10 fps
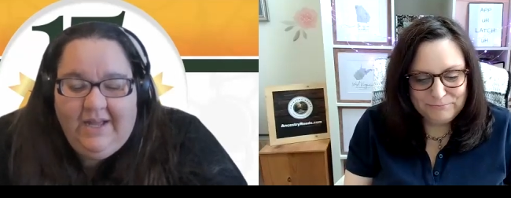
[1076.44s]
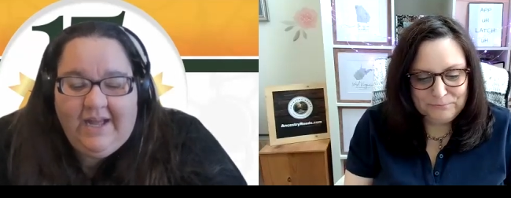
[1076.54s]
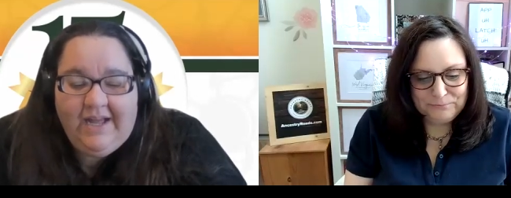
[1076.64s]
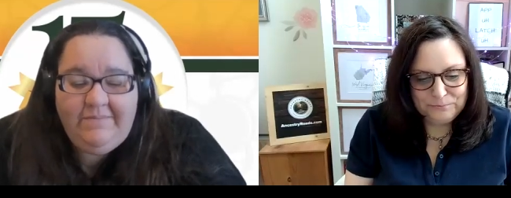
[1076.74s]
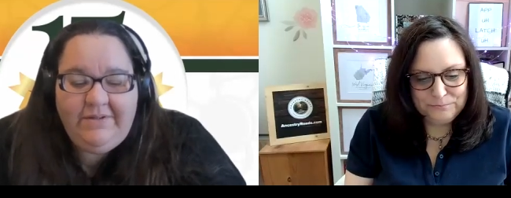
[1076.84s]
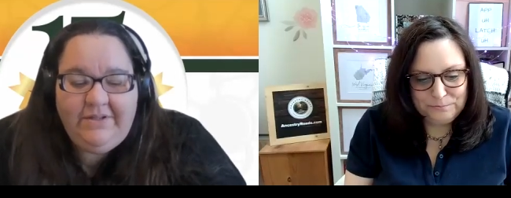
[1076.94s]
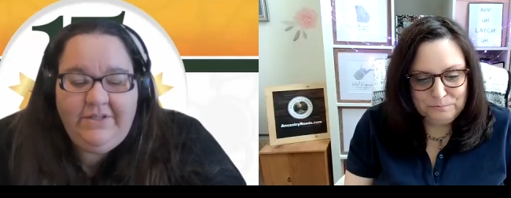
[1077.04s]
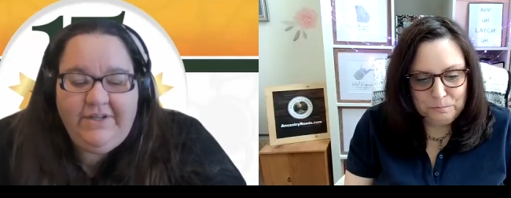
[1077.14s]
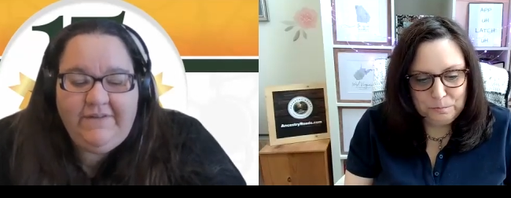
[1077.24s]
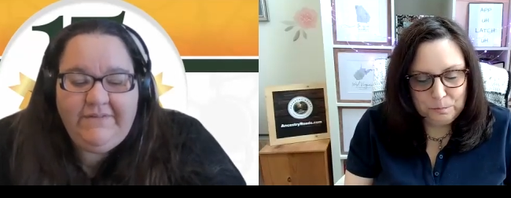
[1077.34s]
Speaker 1: um,
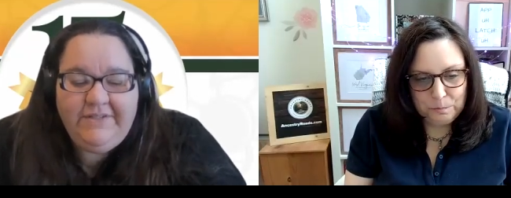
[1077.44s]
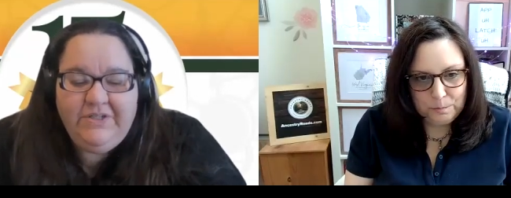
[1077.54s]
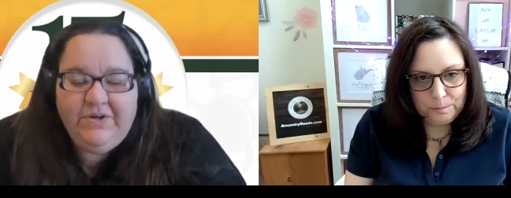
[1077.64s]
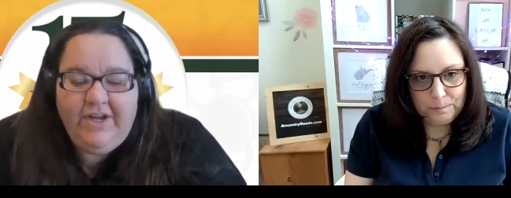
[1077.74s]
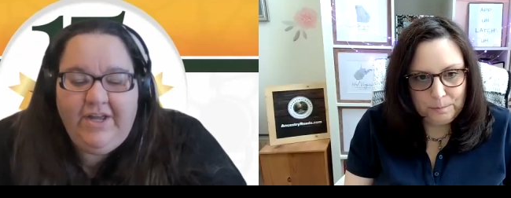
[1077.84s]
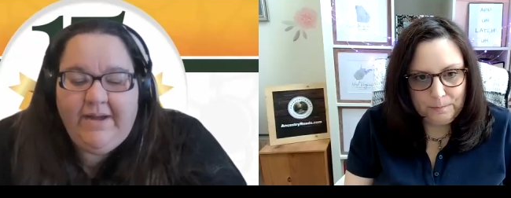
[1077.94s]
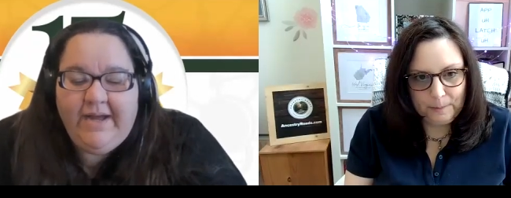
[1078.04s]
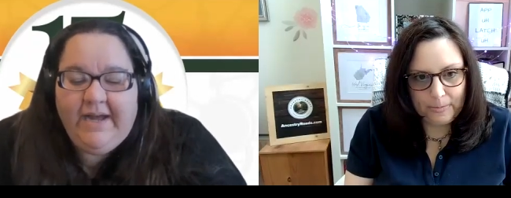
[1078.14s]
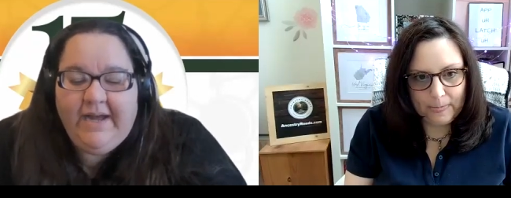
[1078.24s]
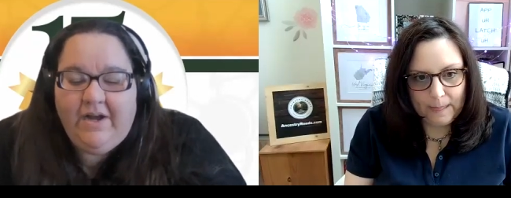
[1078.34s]
do you have a story about
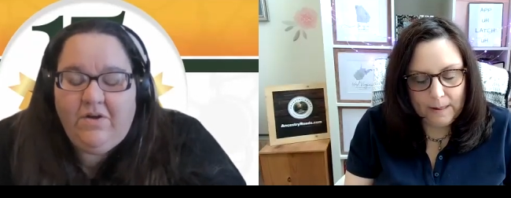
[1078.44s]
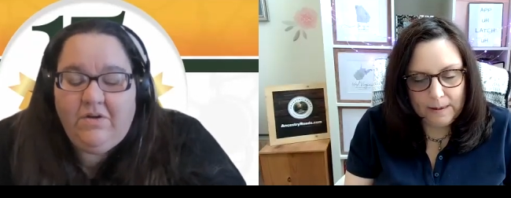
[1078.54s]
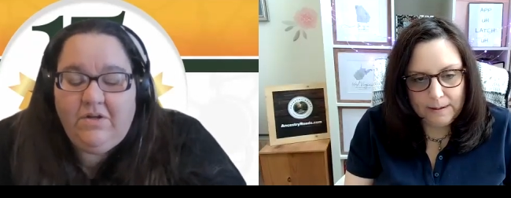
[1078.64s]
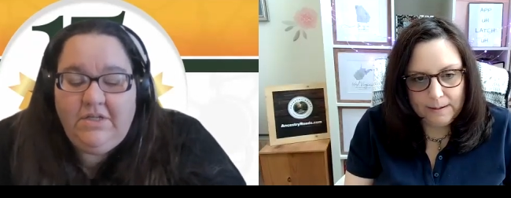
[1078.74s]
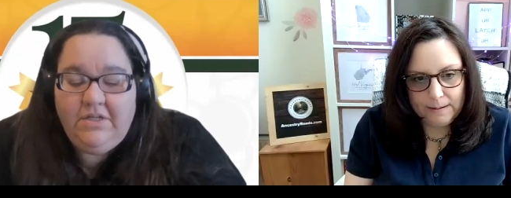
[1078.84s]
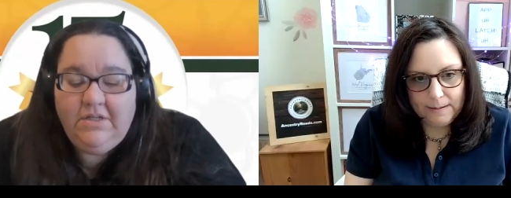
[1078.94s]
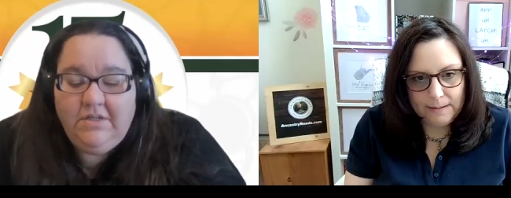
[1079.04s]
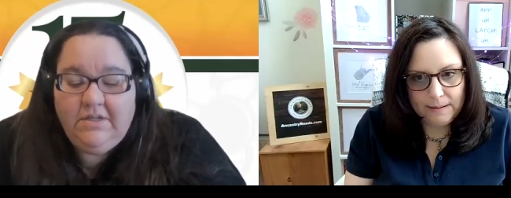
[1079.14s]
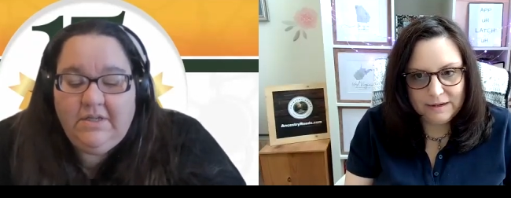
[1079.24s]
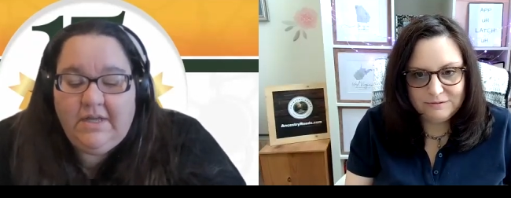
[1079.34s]
how
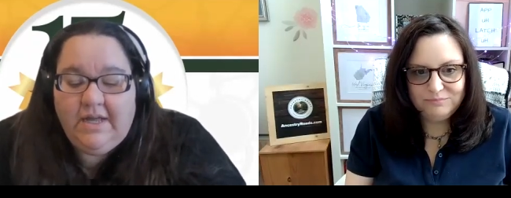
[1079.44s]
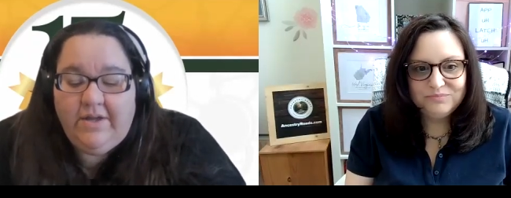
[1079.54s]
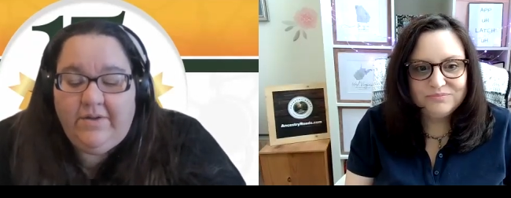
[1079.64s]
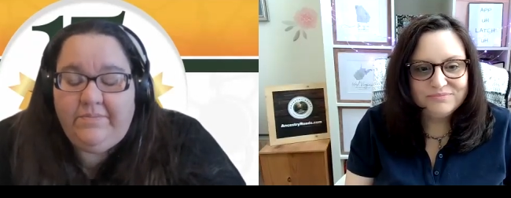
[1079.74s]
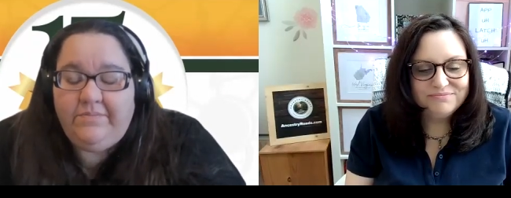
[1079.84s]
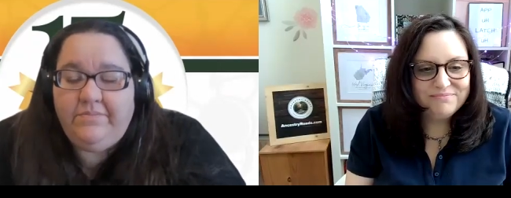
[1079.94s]
um,